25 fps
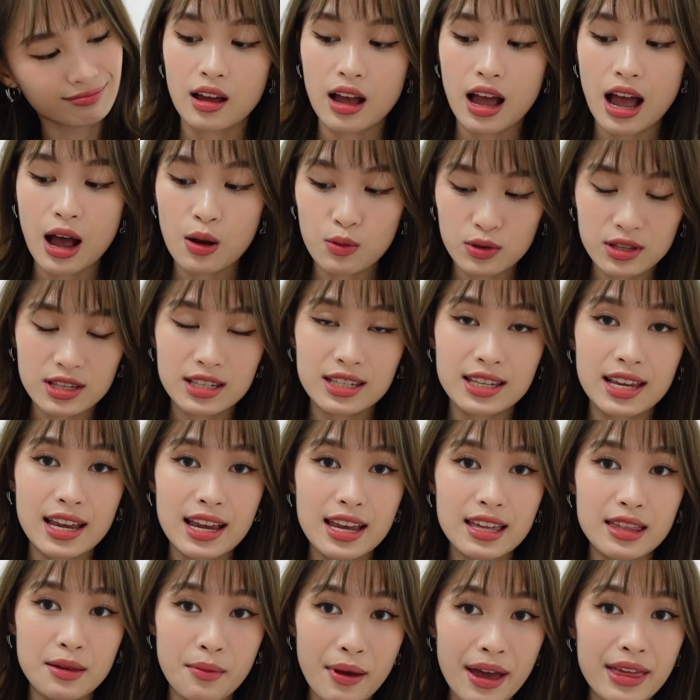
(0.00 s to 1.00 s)
I would say
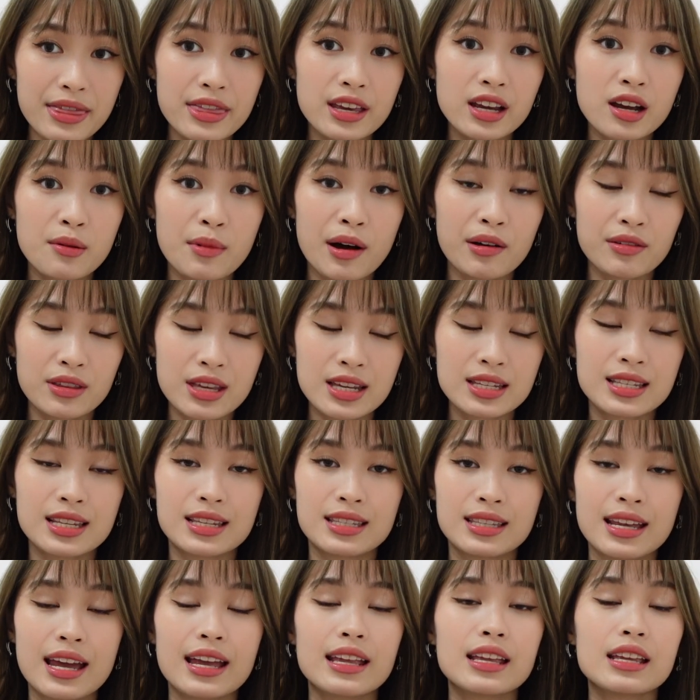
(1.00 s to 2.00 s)
the bad thing about this is
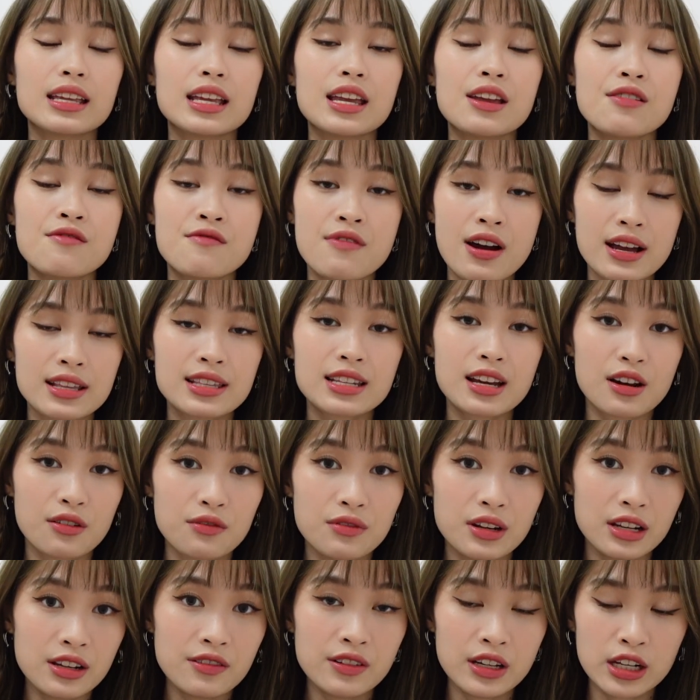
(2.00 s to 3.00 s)
that it runs out
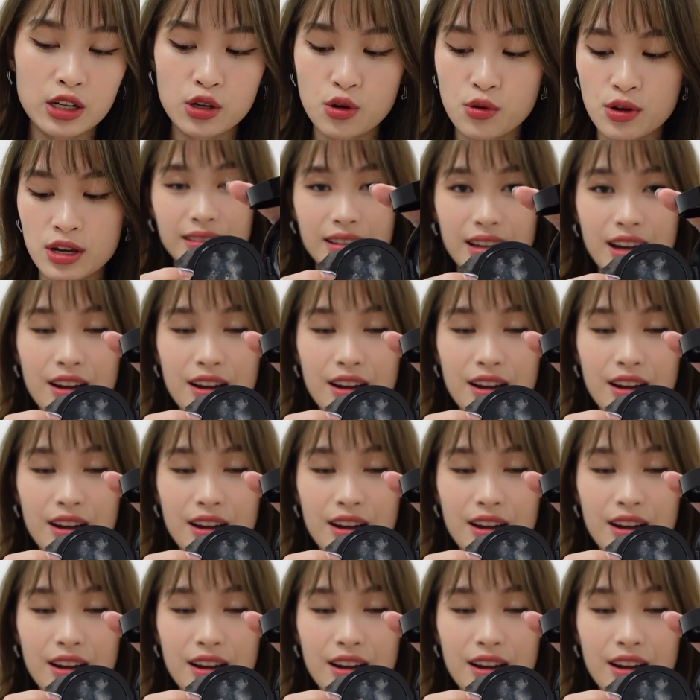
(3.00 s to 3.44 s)
really quick.